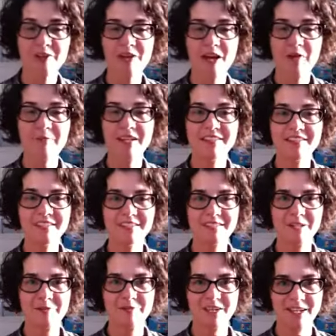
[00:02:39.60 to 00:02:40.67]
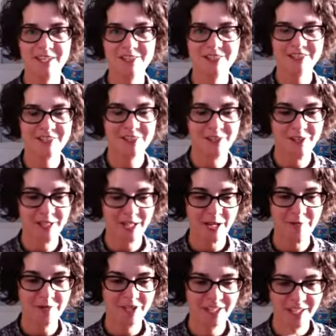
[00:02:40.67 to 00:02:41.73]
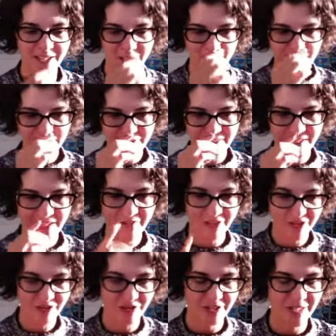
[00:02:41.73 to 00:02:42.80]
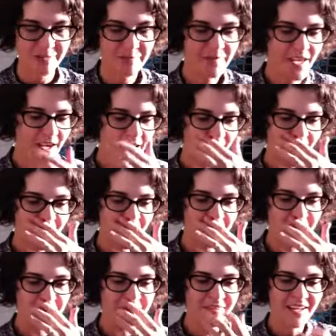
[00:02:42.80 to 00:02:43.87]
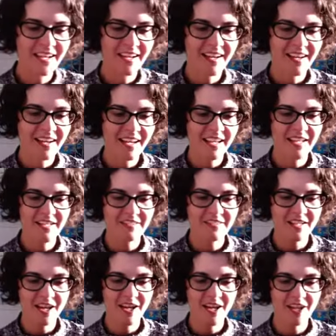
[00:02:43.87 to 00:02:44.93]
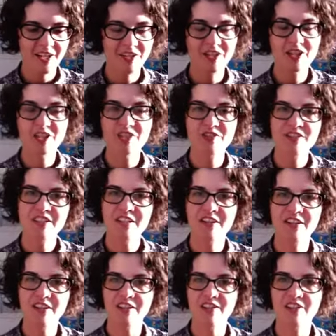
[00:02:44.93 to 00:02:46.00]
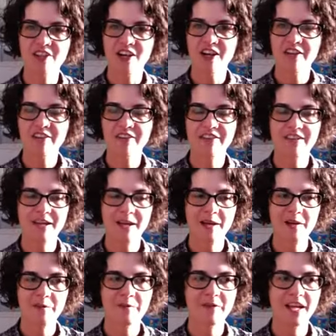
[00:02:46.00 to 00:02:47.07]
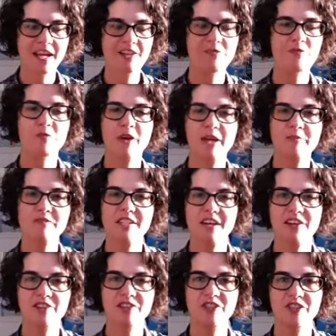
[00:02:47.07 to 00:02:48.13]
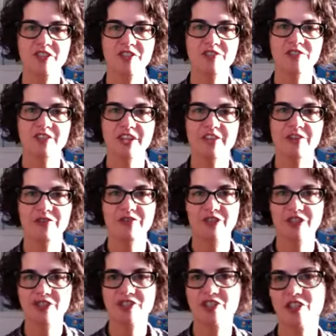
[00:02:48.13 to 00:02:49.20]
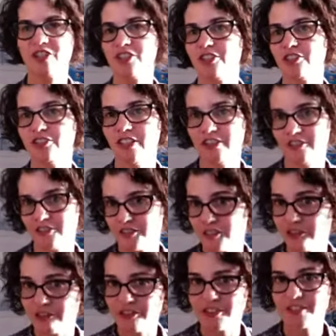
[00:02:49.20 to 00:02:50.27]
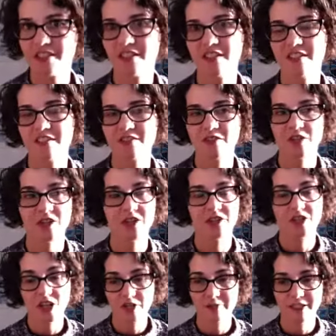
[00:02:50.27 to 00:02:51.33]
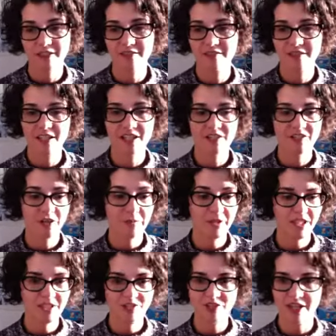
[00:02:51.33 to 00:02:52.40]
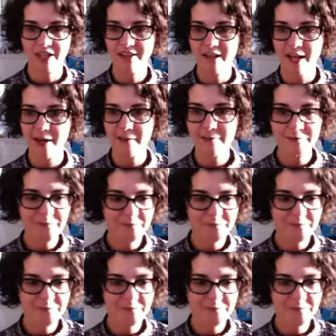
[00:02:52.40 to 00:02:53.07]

amazing tip that I just learned that I'm going to use eventually is you can use it on a cloth and wipe down your leather furniture, leather surfaces, or garments. So I'm going to try that.